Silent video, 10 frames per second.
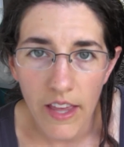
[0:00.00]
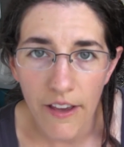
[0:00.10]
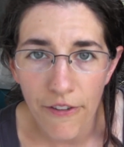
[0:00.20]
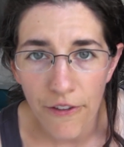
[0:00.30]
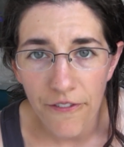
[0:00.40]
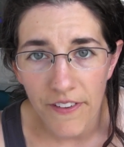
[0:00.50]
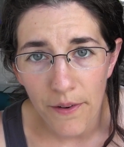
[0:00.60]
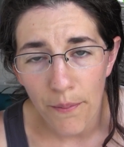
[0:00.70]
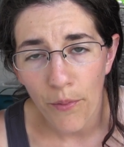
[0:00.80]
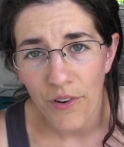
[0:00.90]
If you feed
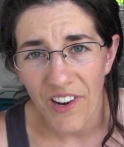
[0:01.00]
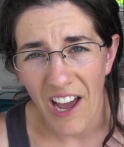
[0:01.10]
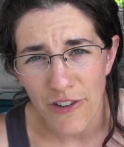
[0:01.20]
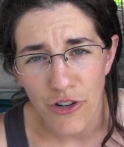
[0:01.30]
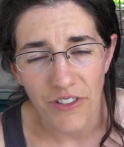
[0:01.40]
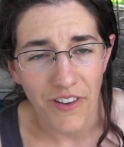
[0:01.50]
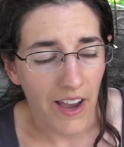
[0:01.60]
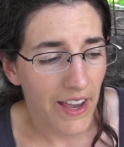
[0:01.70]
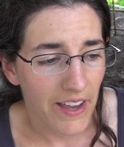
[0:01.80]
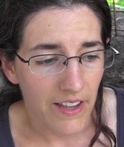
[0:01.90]
them more natural
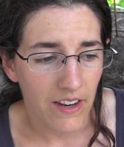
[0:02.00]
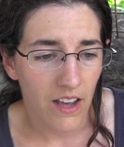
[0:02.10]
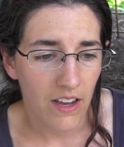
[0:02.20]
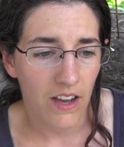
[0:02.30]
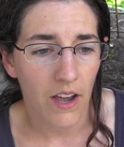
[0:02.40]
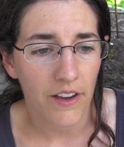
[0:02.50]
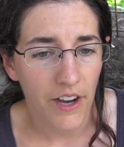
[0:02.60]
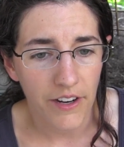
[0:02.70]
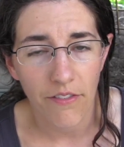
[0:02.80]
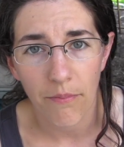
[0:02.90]
diet, I
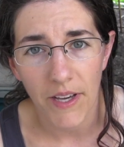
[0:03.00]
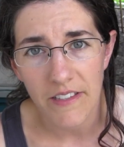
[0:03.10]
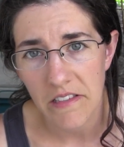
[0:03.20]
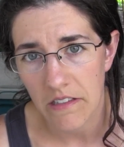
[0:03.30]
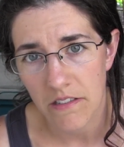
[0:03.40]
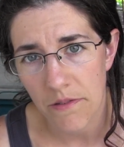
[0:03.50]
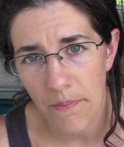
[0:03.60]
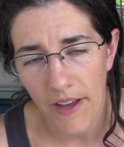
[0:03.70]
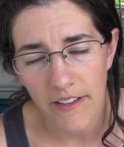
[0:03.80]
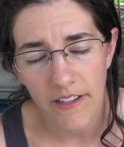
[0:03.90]
kind of mix in some
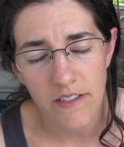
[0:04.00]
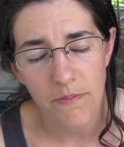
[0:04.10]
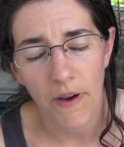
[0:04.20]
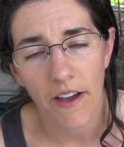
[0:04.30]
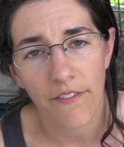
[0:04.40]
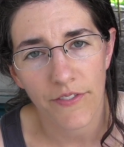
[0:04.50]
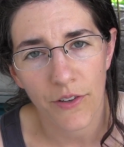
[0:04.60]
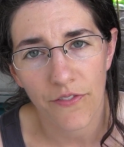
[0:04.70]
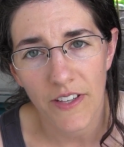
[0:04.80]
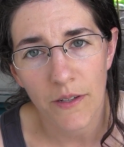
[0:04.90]
pellets, but if
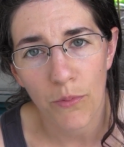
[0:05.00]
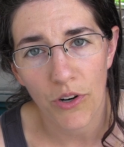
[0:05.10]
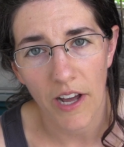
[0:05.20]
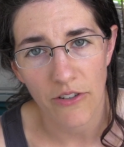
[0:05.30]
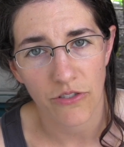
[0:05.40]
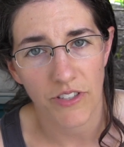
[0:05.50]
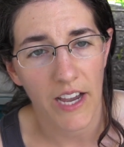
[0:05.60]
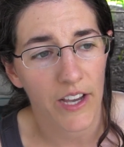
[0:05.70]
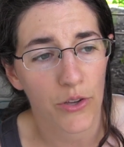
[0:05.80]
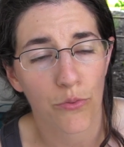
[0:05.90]
you feed a more natural
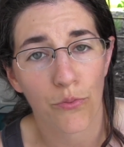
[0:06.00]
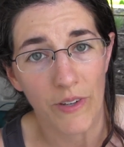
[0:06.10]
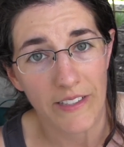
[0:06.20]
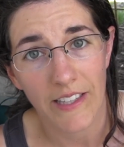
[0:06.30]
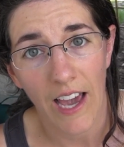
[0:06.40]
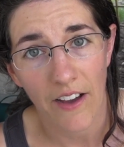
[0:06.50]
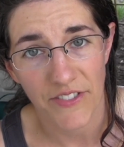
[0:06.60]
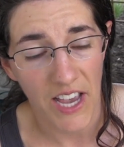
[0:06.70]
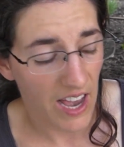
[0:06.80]
diet, you really have to